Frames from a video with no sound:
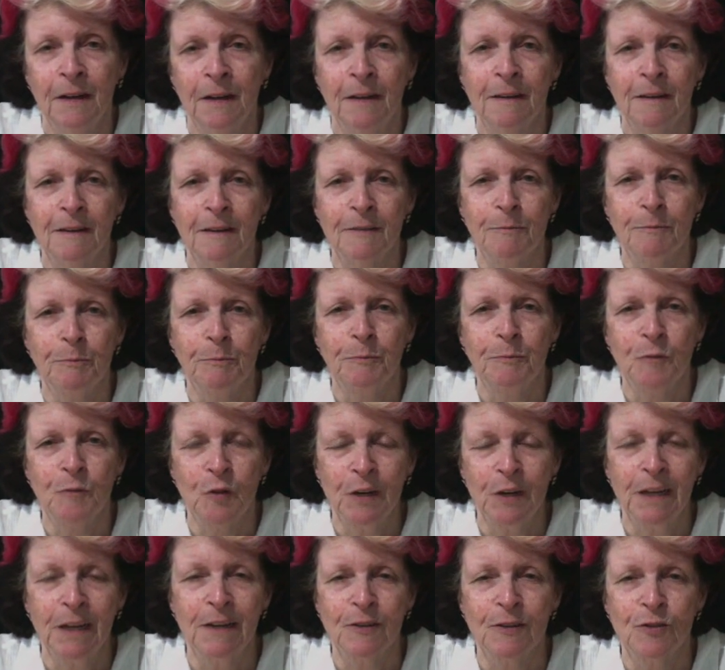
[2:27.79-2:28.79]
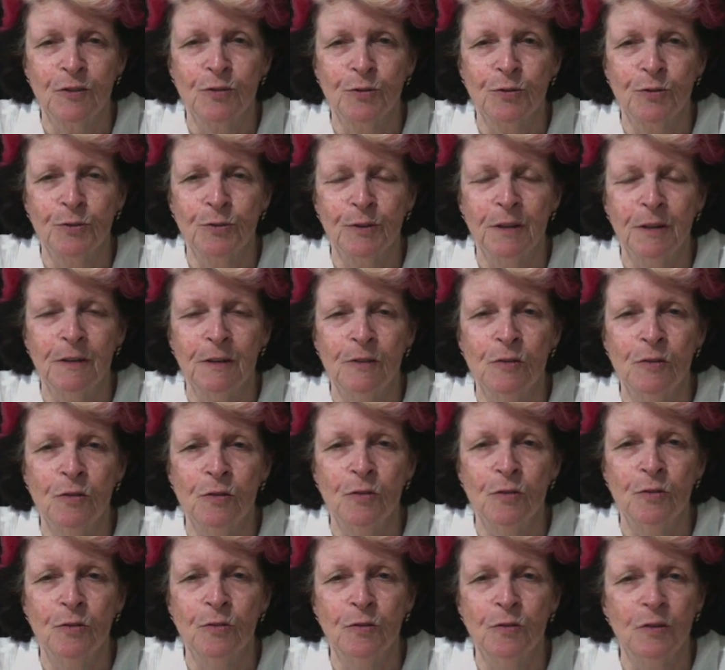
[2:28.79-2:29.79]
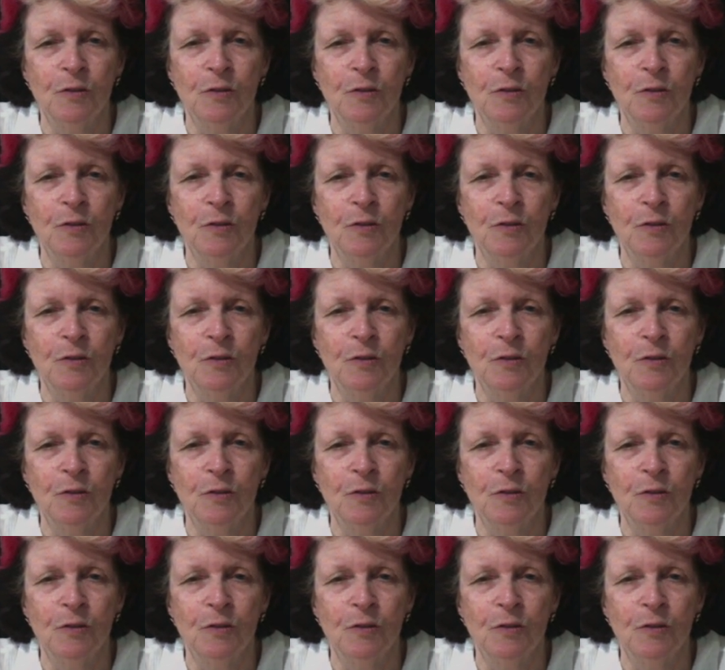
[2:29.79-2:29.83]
the drinking straw that you use.